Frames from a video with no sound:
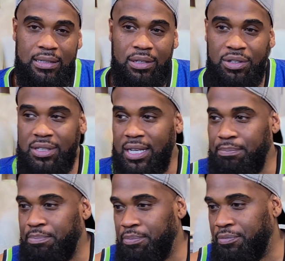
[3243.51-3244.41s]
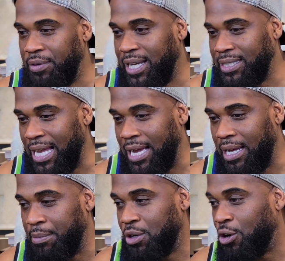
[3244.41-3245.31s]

she said, forget that. I'm gonna